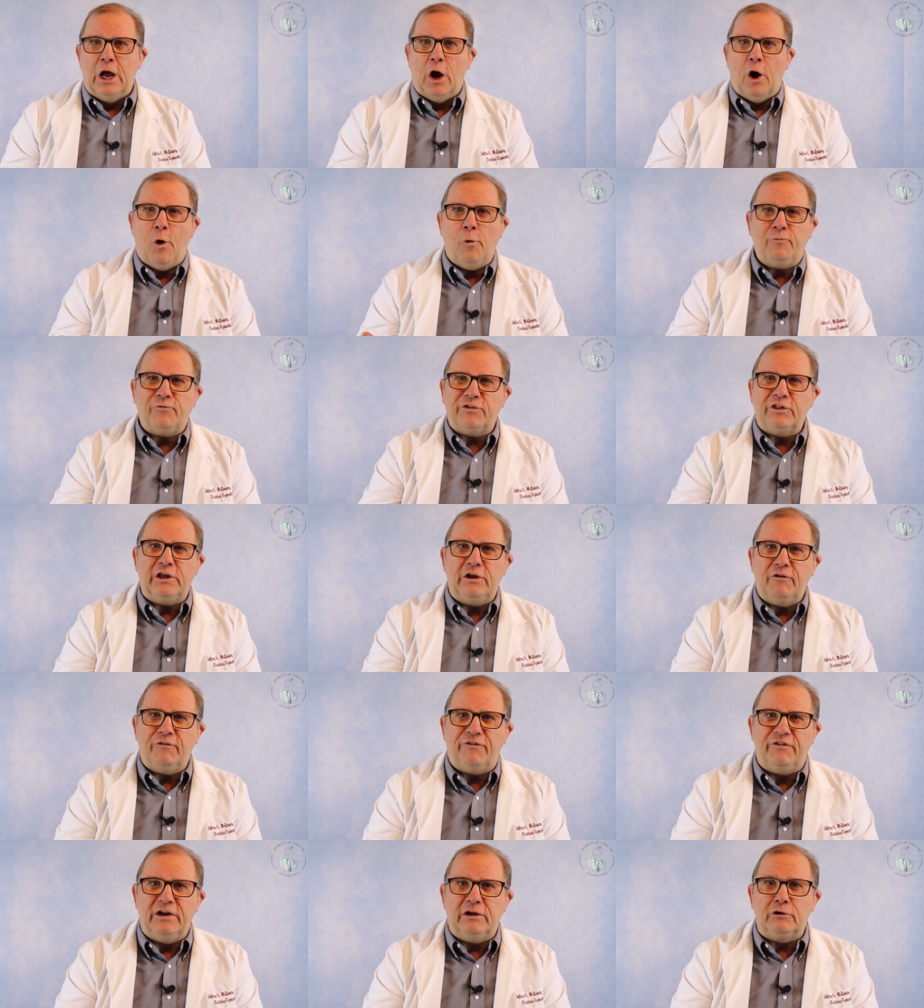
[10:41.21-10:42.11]
Hopefully
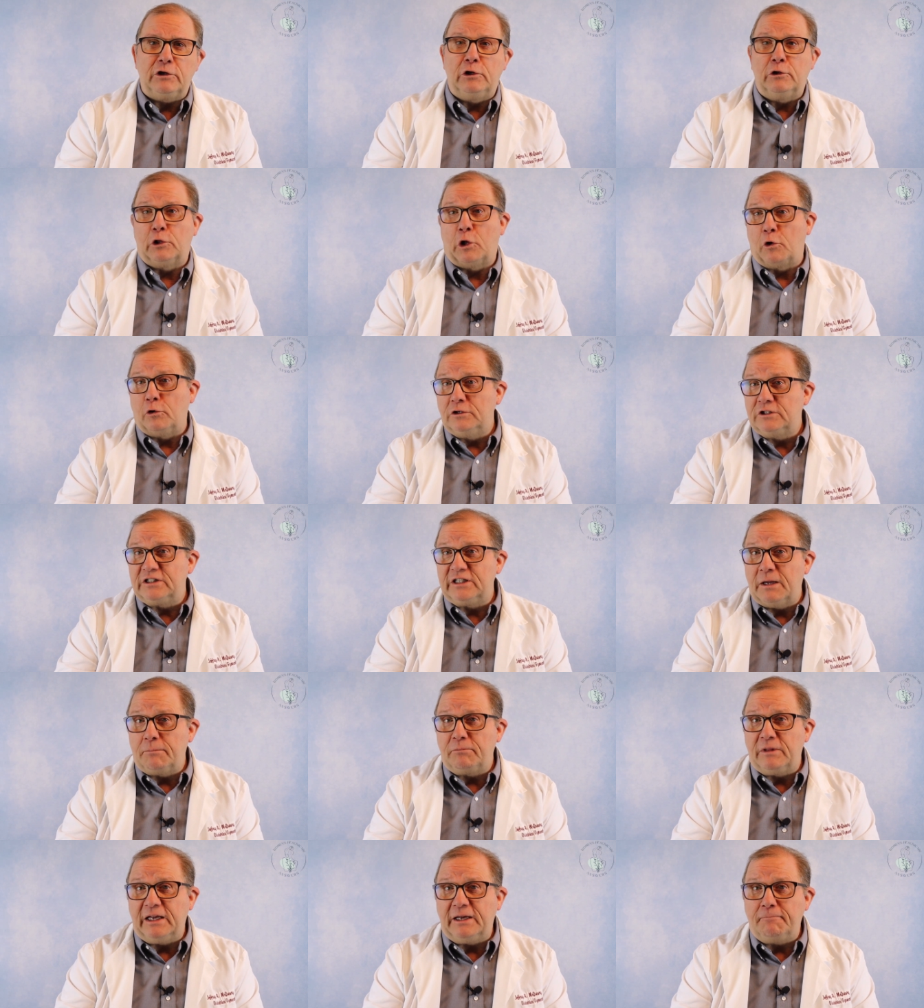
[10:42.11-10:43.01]
you feel you learned
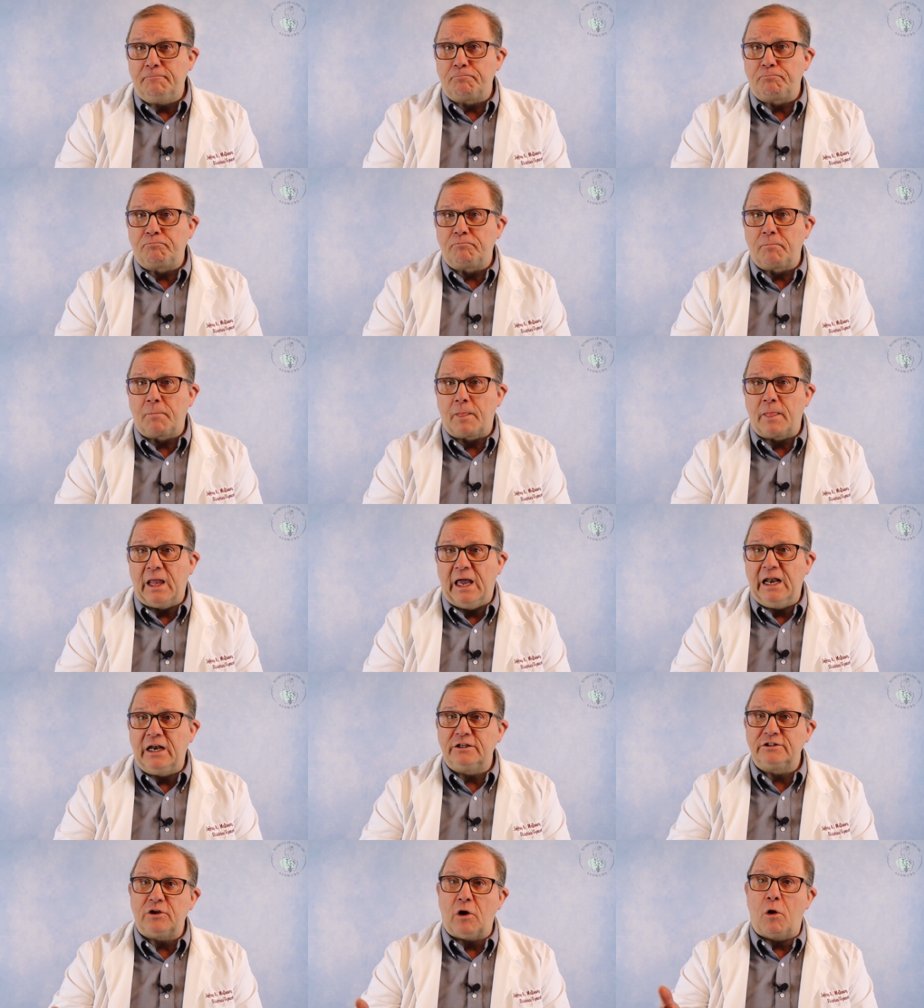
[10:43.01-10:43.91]
something.
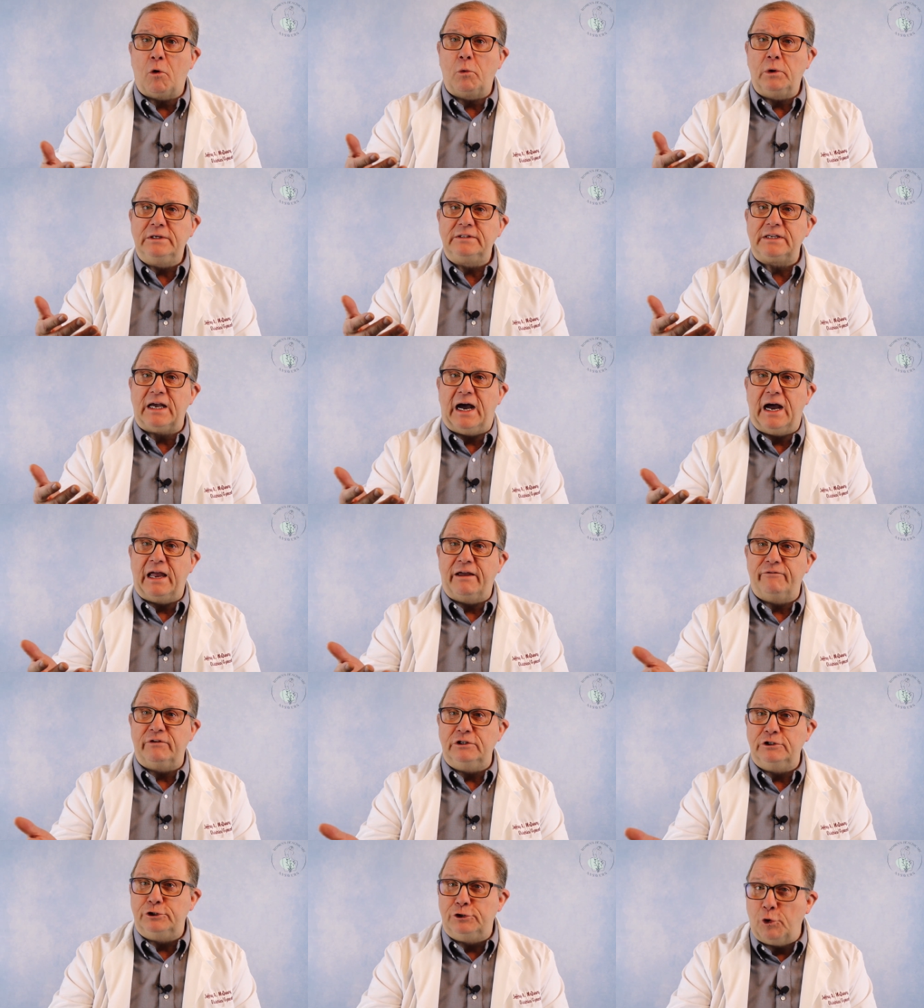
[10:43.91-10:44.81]
And as always, I
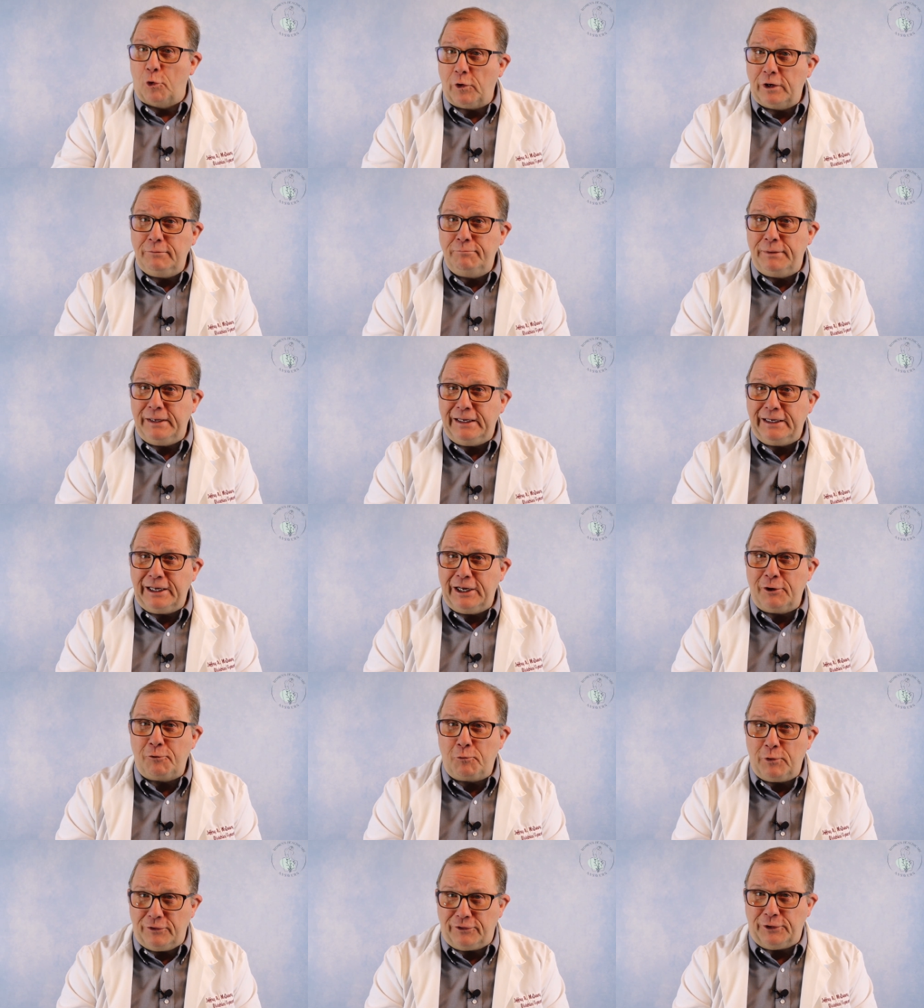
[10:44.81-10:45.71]
have enjoyed being
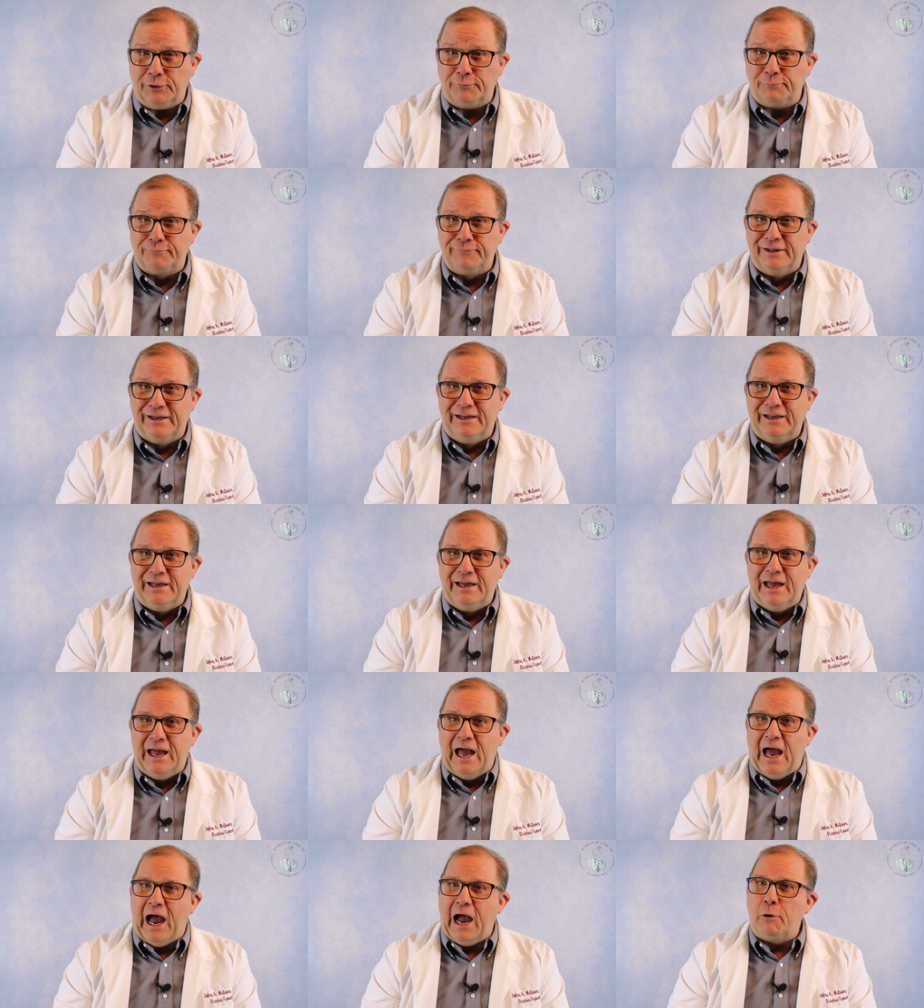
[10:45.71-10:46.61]
here with you.
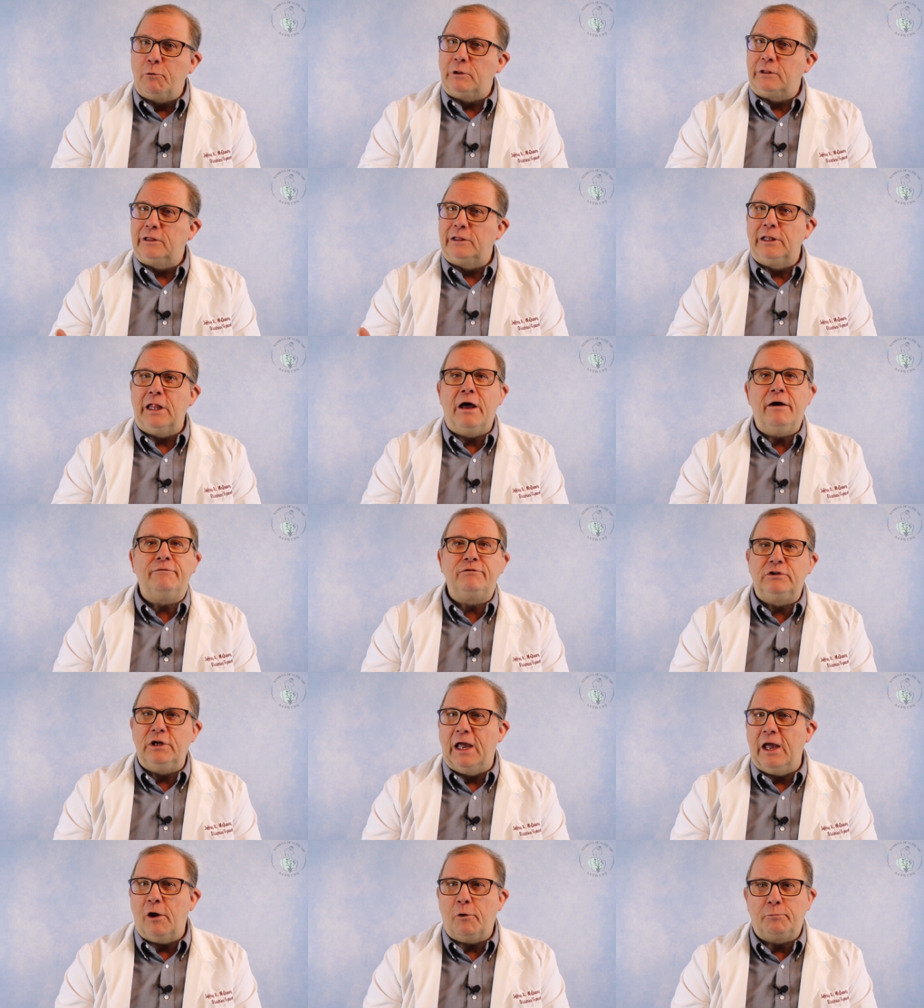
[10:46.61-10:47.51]
I would love
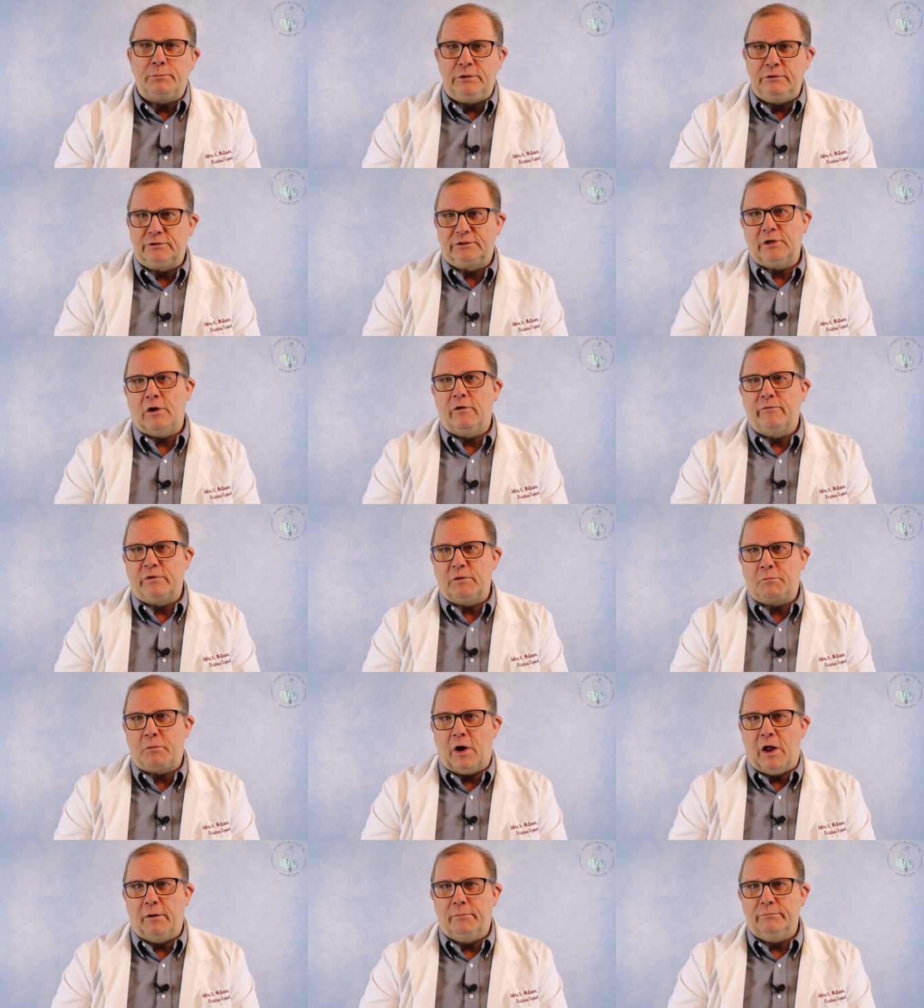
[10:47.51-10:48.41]
to help you solve your
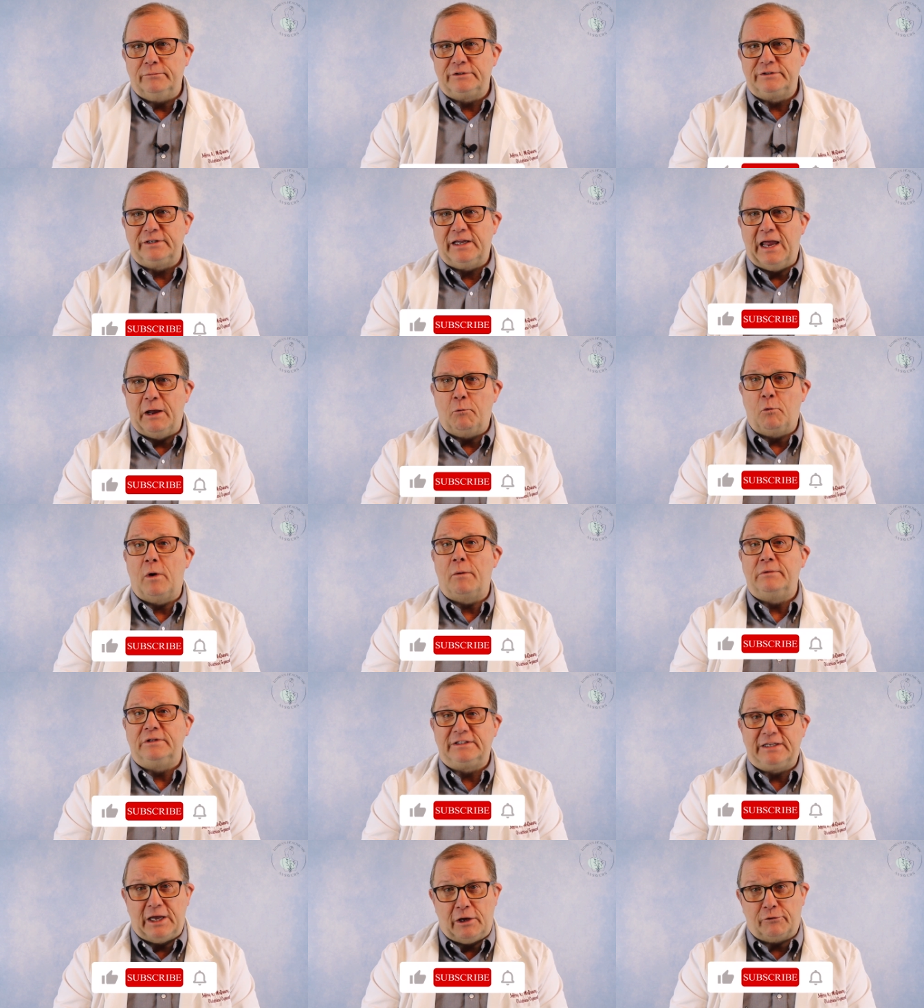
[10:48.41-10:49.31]
problems at
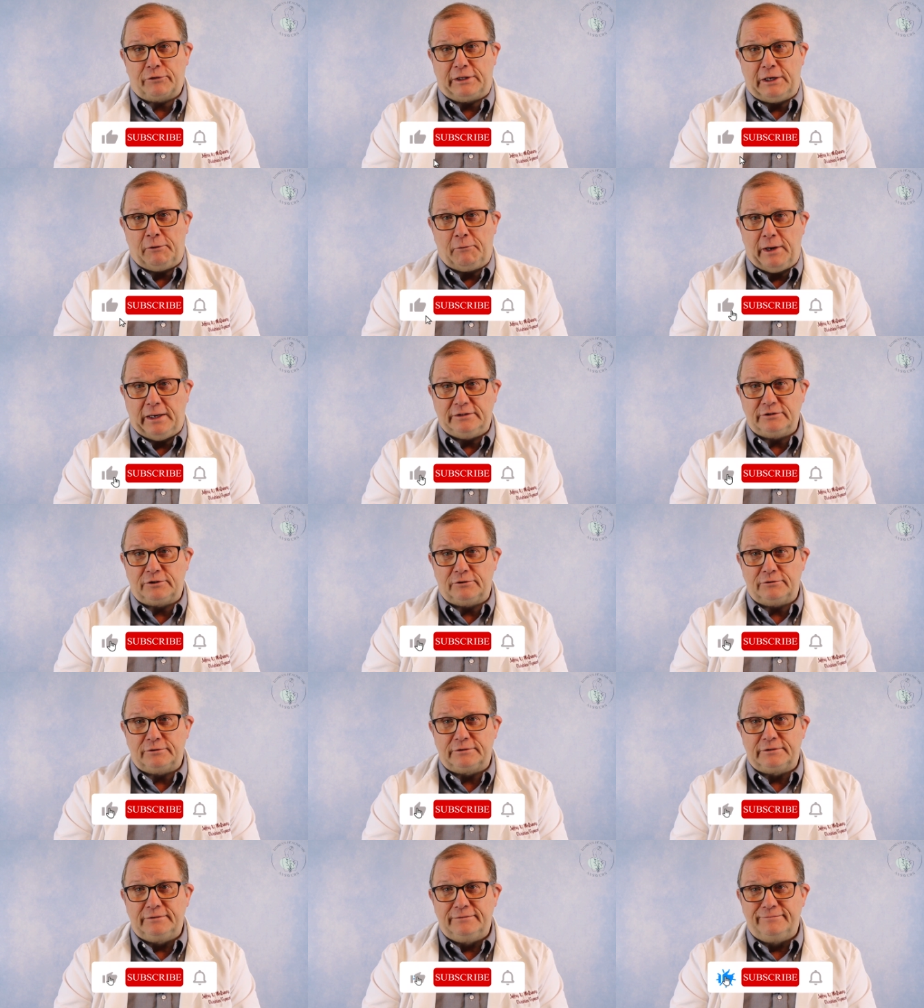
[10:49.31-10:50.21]
Women's Healthcare
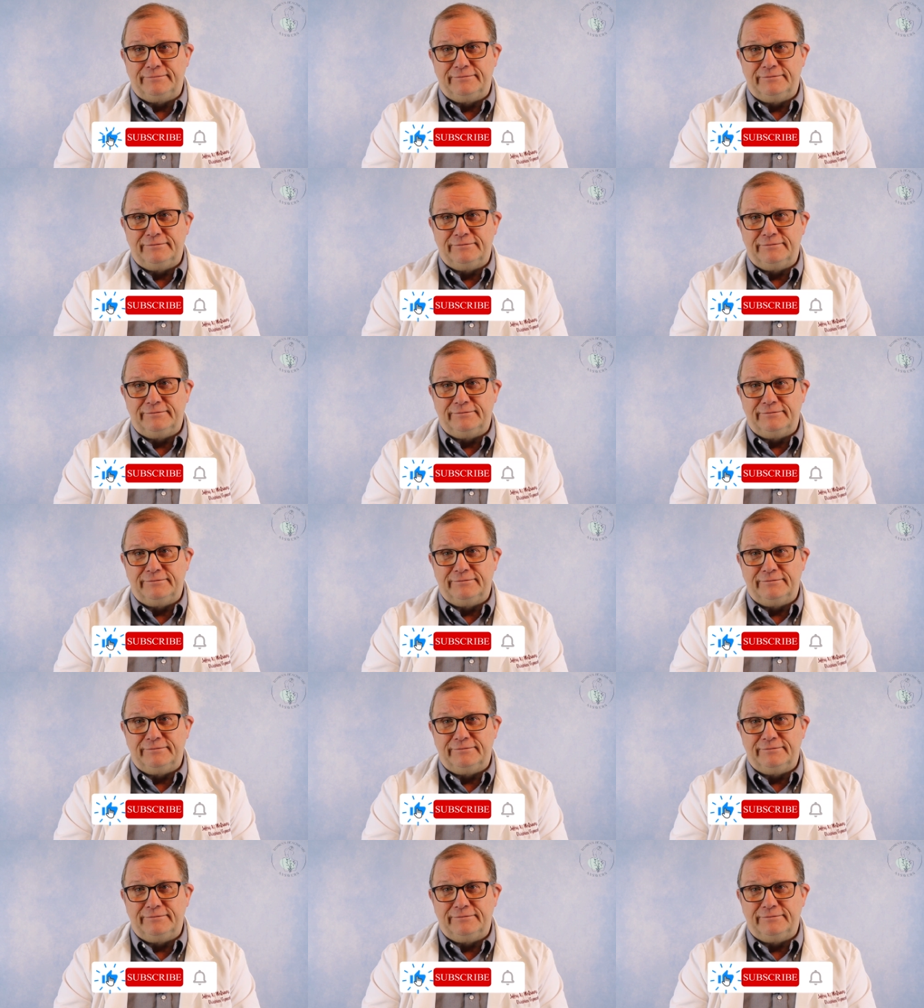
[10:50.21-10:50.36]
Answers.